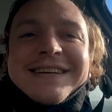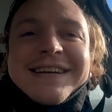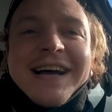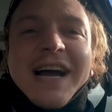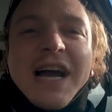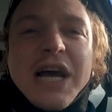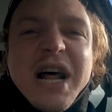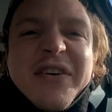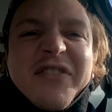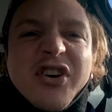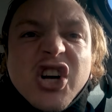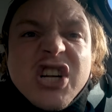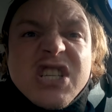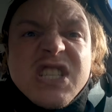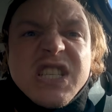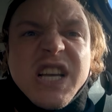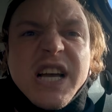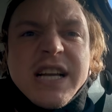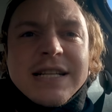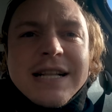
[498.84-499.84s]
I'm gonna have a look
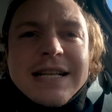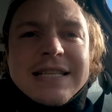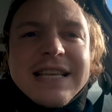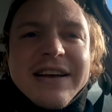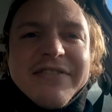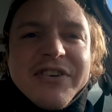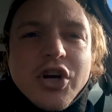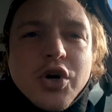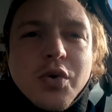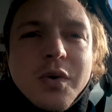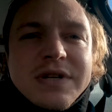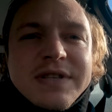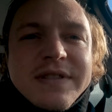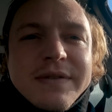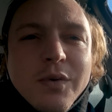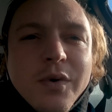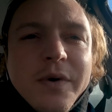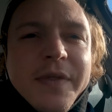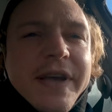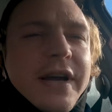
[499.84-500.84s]
inside. Let's have a look
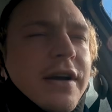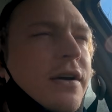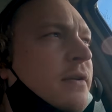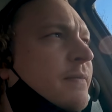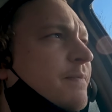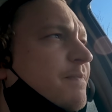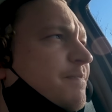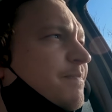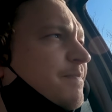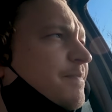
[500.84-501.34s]
what they got.